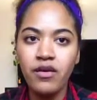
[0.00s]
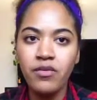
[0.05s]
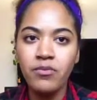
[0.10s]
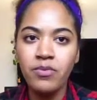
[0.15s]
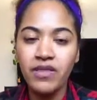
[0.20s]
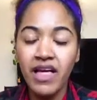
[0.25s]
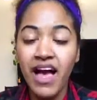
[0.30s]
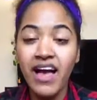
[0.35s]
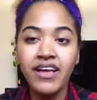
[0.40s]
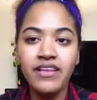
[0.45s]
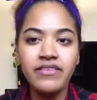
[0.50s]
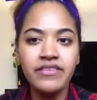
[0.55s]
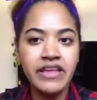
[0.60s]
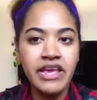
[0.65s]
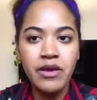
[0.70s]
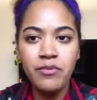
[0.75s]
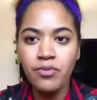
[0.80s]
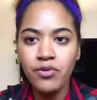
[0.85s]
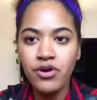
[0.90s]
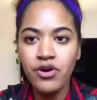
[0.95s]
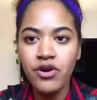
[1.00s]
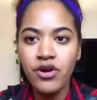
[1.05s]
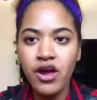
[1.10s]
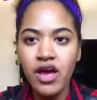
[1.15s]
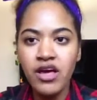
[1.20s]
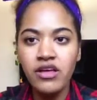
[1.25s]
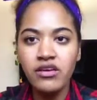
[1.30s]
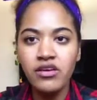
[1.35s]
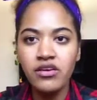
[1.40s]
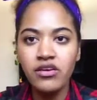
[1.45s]
black labor
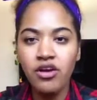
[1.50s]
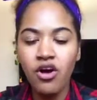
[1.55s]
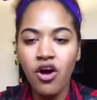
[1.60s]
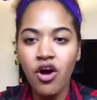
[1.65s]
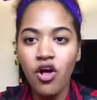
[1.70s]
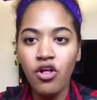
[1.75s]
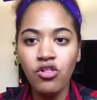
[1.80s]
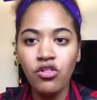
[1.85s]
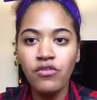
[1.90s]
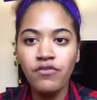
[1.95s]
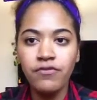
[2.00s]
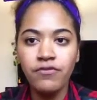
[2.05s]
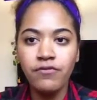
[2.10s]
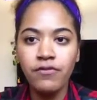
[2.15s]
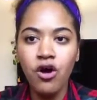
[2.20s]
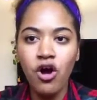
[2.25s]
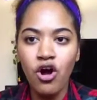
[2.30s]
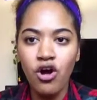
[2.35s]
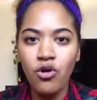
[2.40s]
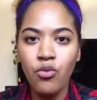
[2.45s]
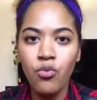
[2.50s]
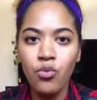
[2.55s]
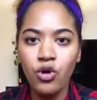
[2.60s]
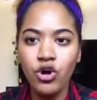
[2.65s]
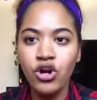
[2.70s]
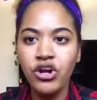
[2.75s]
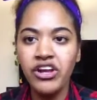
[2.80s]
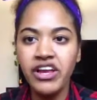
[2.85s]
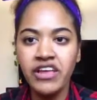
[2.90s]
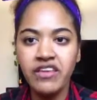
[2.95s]
and all of our
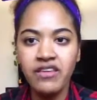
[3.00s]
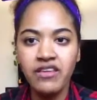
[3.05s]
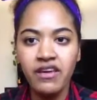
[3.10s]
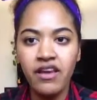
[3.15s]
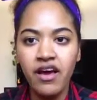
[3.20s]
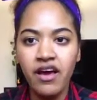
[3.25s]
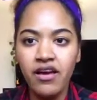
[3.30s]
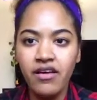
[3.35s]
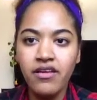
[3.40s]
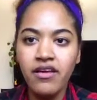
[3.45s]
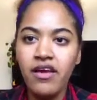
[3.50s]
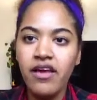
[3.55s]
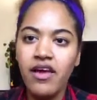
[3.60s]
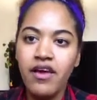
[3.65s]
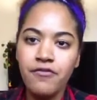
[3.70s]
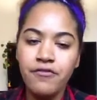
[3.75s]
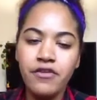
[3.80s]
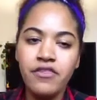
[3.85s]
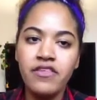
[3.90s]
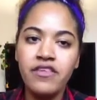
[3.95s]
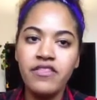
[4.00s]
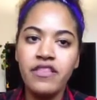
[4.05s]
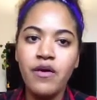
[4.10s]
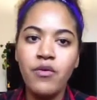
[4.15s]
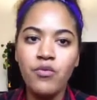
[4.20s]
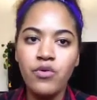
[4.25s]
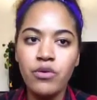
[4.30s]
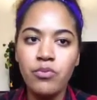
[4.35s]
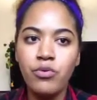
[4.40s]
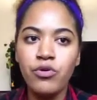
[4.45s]
work and everything
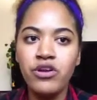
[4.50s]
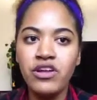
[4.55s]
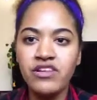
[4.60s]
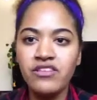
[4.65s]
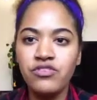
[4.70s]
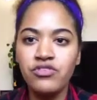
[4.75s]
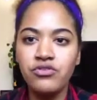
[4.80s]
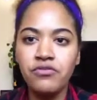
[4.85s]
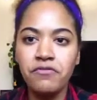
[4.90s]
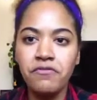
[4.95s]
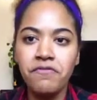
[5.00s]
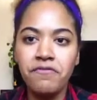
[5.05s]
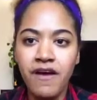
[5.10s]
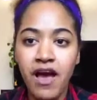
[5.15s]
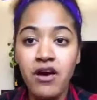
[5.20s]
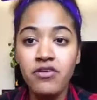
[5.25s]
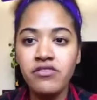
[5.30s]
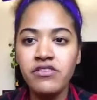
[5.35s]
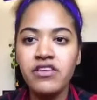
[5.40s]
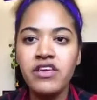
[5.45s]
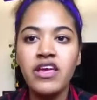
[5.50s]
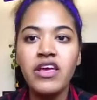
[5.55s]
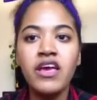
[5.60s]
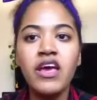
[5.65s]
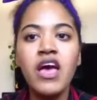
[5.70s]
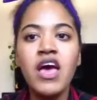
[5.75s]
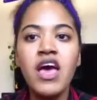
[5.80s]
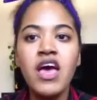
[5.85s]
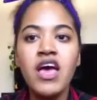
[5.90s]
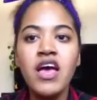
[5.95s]
that we put into
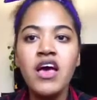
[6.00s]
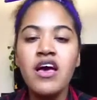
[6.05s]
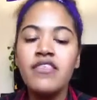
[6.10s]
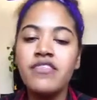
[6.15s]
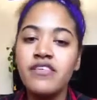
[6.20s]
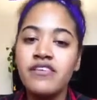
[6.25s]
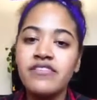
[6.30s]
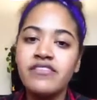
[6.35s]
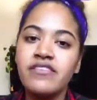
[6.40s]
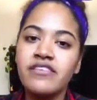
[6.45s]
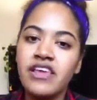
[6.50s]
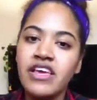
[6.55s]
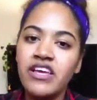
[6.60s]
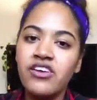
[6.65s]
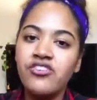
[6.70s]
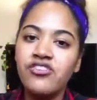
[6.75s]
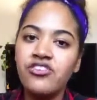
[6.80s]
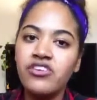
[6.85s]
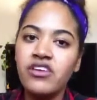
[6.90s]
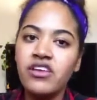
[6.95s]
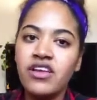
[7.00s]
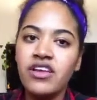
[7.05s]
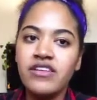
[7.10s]
founding this nation.